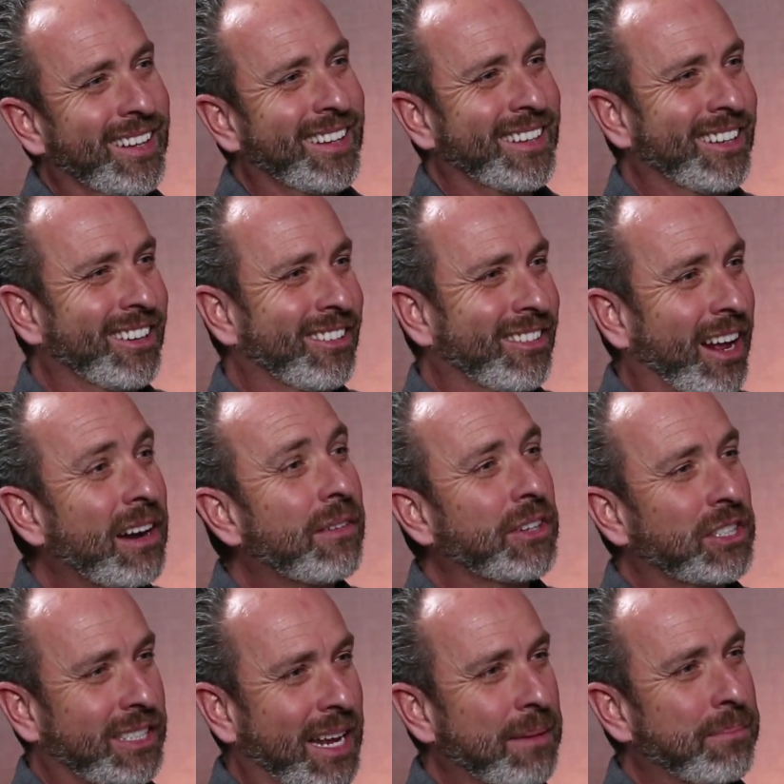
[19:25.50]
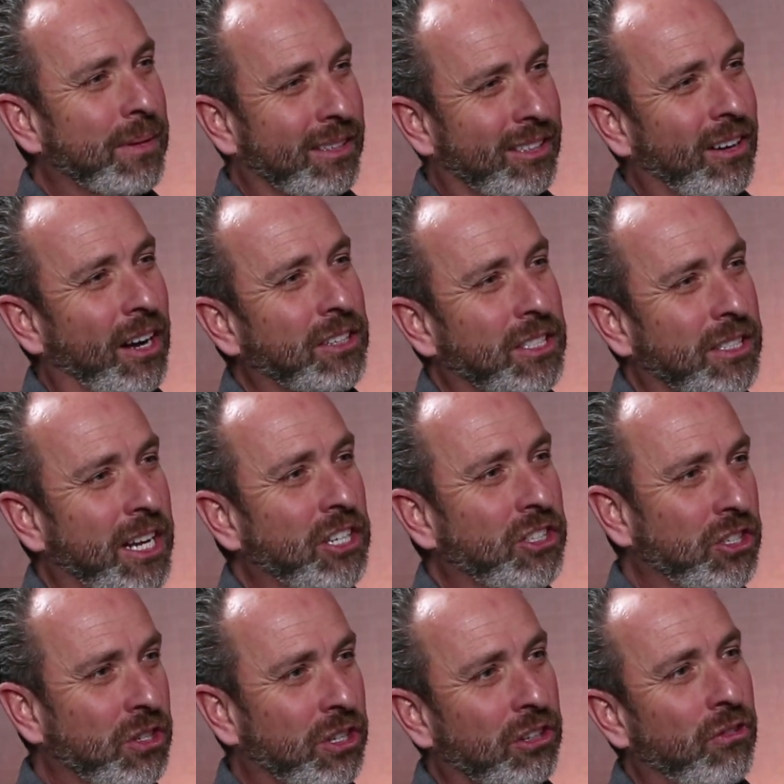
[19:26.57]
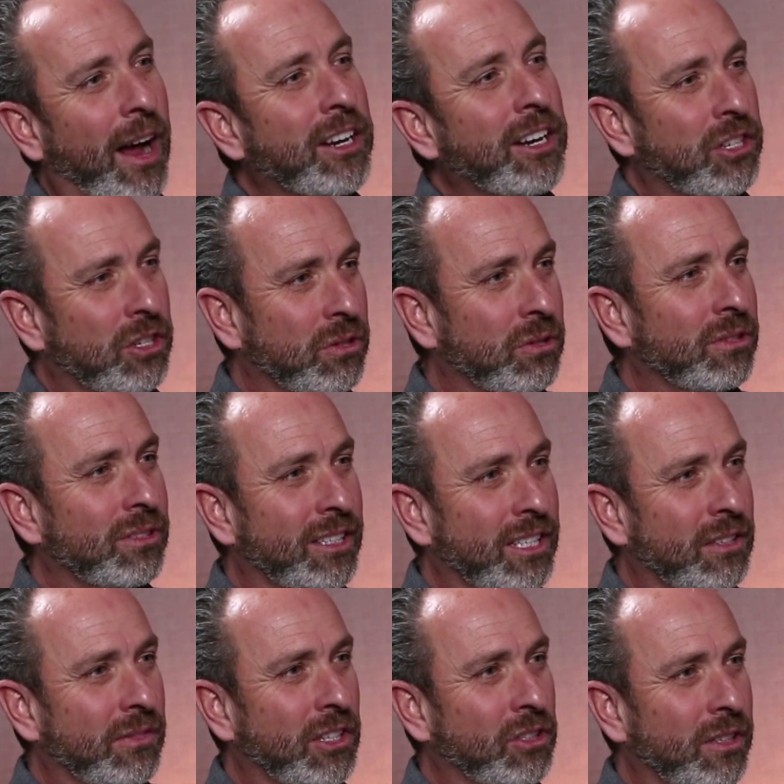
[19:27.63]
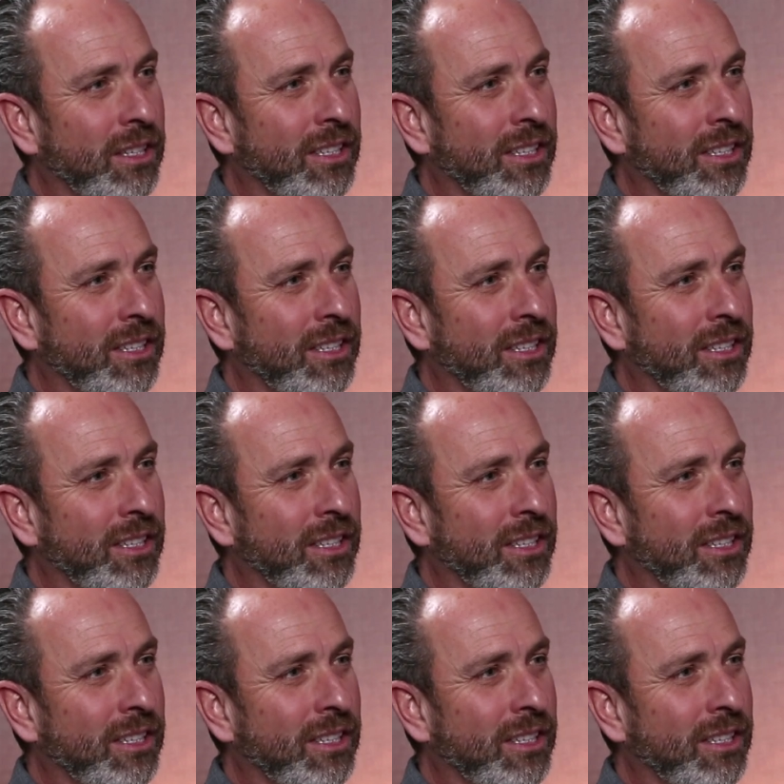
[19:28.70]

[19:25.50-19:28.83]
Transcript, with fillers: you know, not every state, but across the nation. You could ride to individually.